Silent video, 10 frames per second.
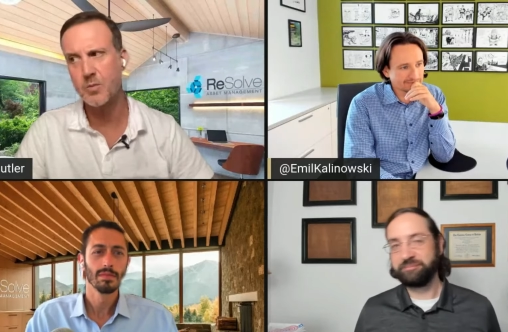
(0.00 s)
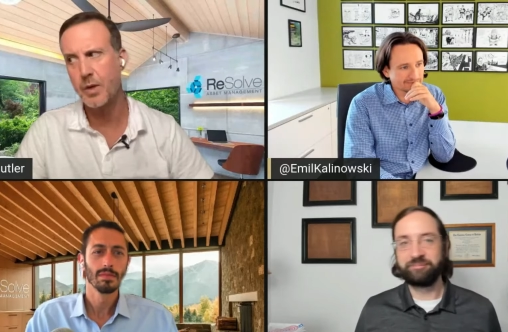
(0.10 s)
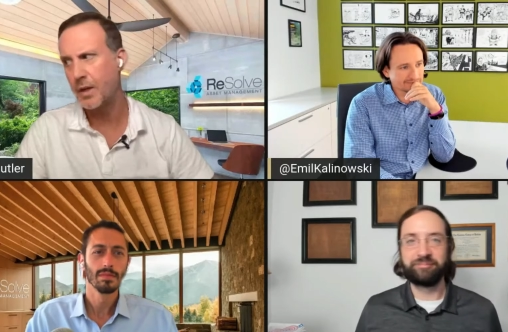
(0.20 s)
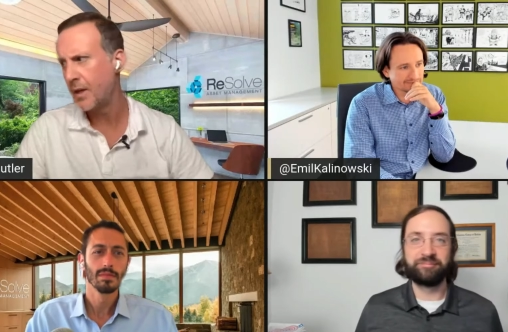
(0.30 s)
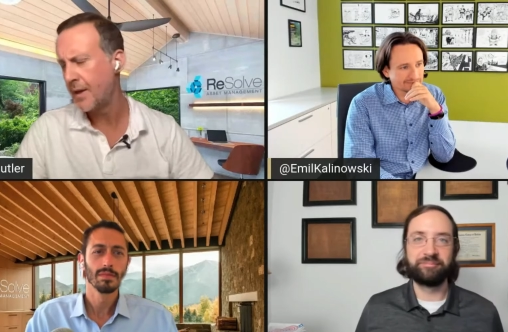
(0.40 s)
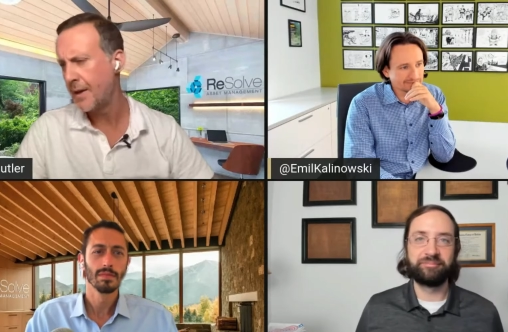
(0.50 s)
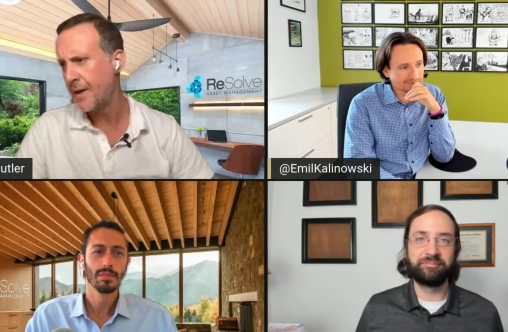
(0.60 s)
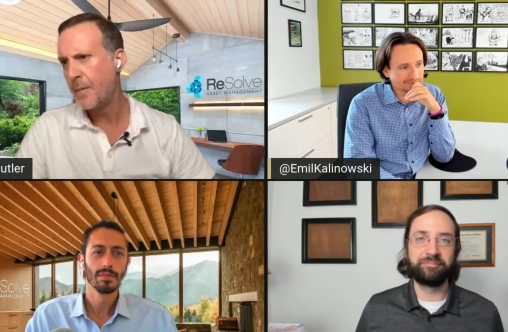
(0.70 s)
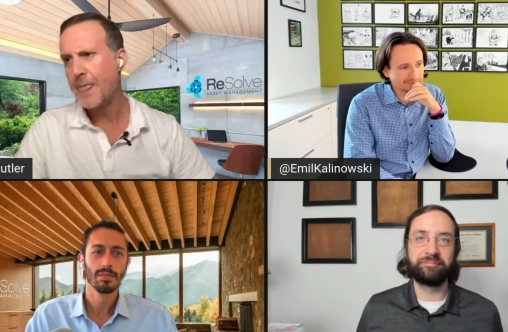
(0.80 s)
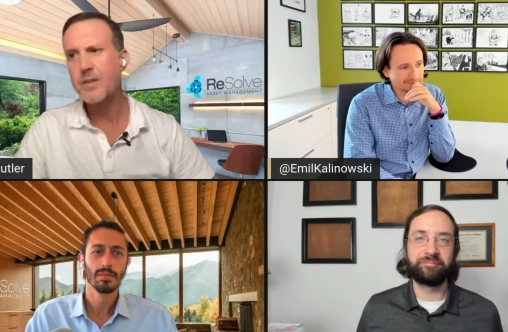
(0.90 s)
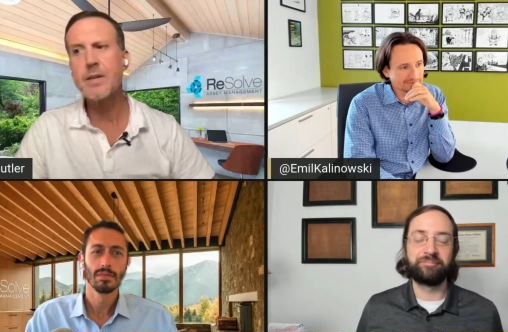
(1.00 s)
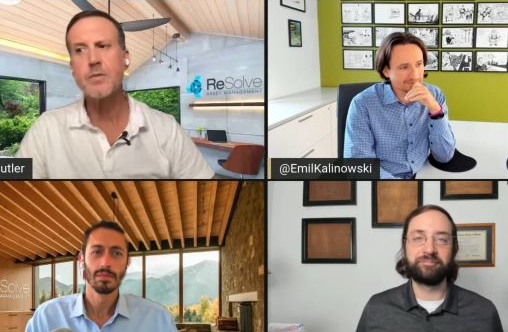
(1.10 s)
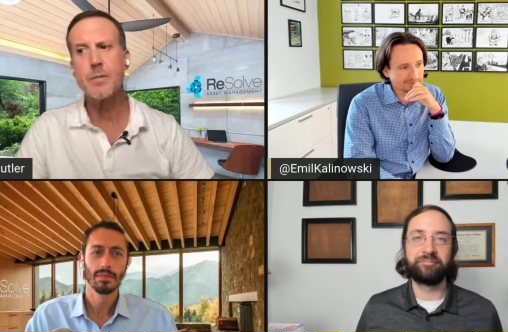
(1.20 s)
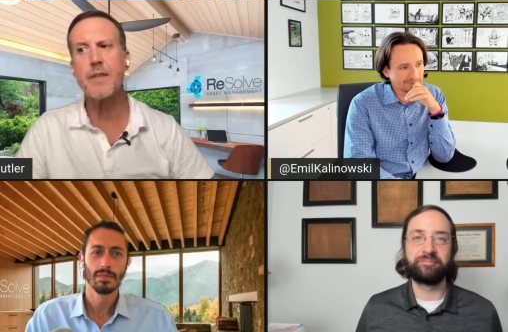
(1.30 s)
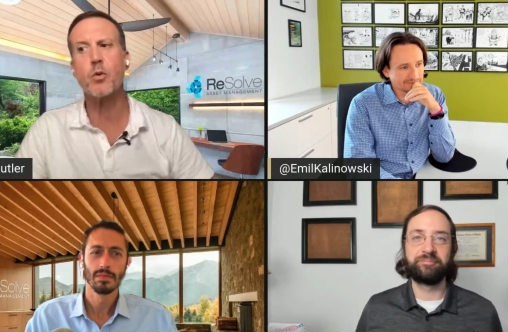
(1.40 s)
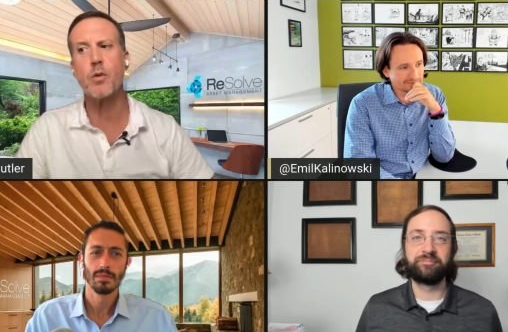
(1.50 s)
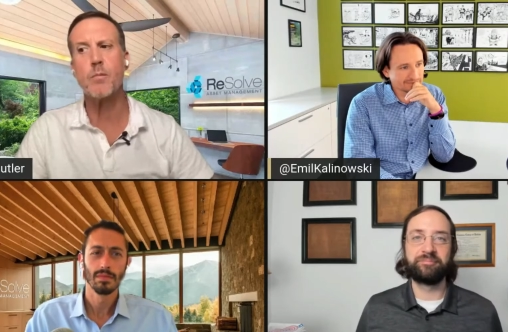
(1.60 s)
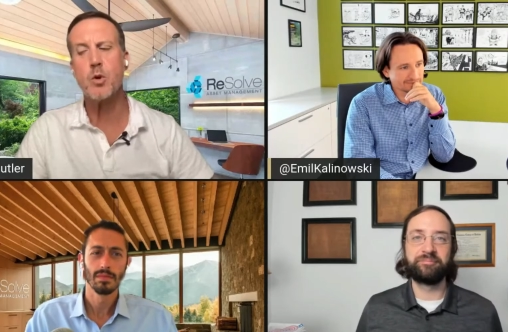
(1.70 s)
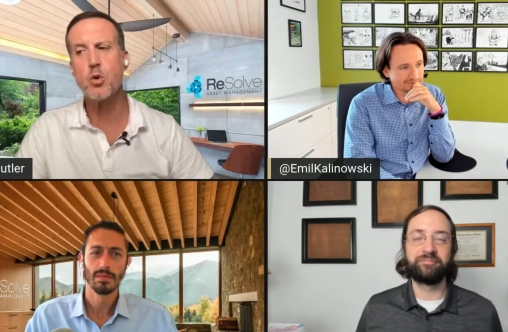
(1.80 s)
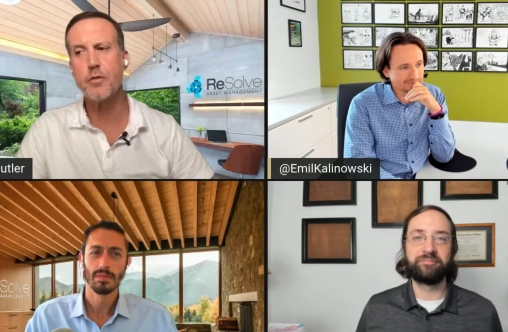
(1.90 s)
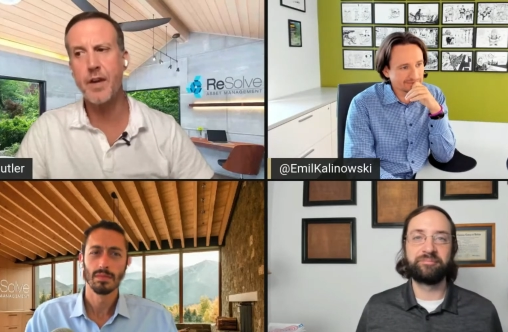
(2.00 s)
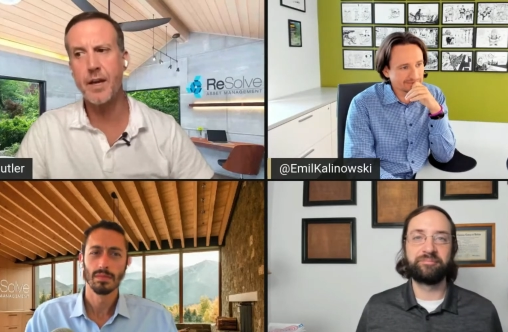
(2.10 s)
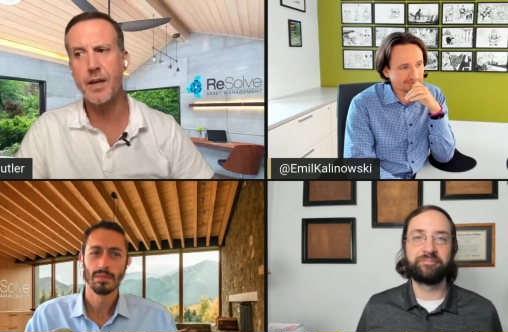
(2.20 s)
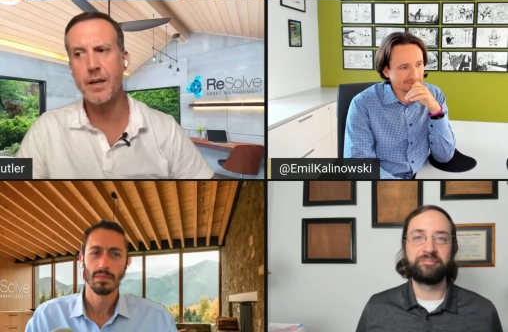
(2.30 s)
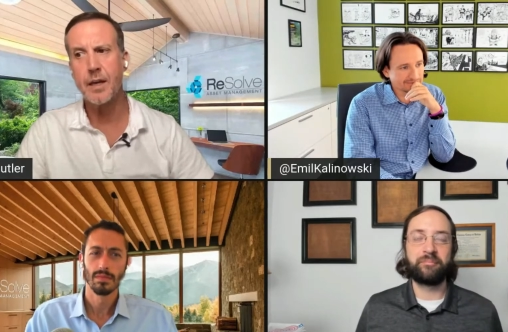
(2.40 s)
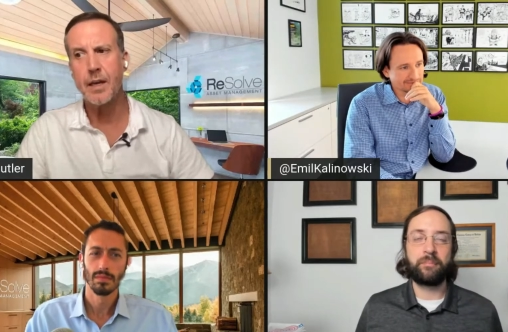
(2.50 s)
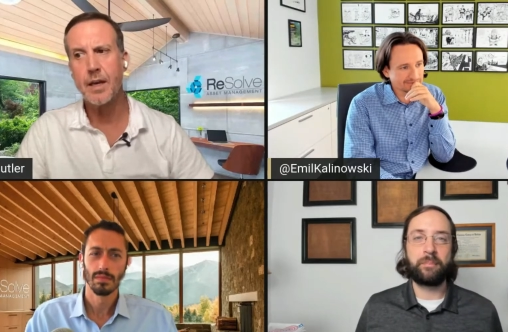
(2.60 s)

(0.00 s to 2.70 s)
Speaker 1: but it seems to me if you're removing